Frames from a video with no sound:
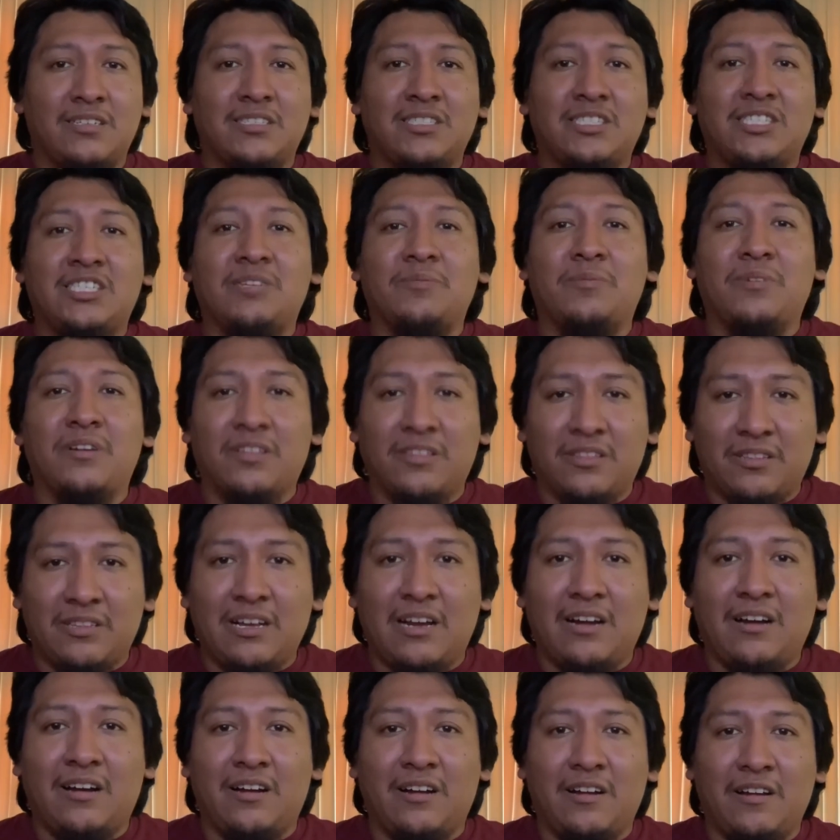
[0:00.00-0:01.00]
chim
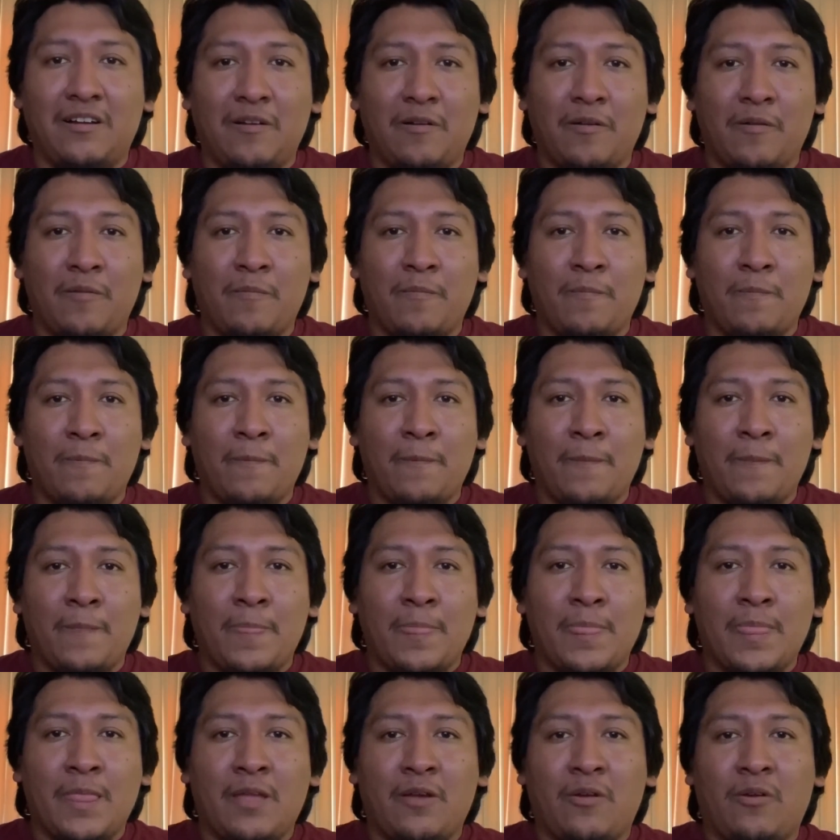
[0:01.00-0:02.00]
athtaha.
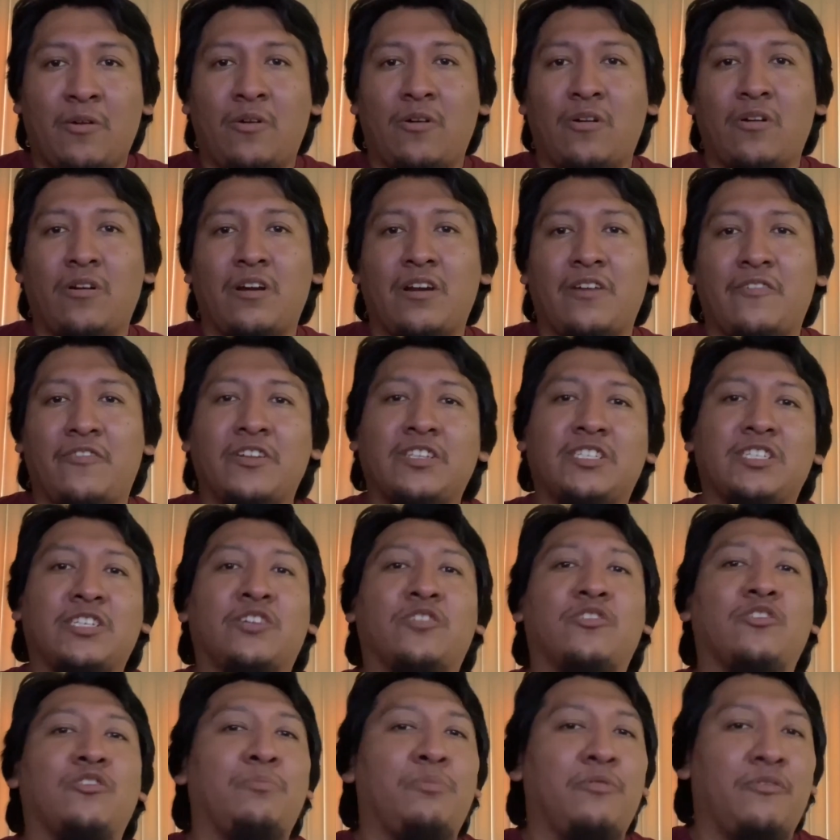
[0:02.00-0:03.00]
Or if it's a
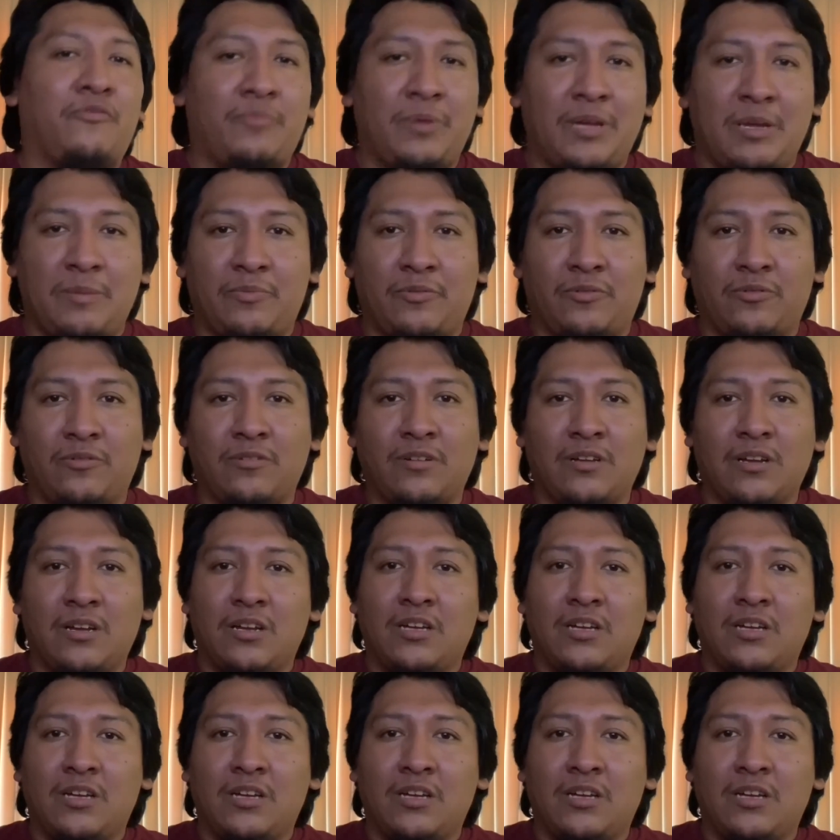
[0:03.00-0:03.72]
group of people,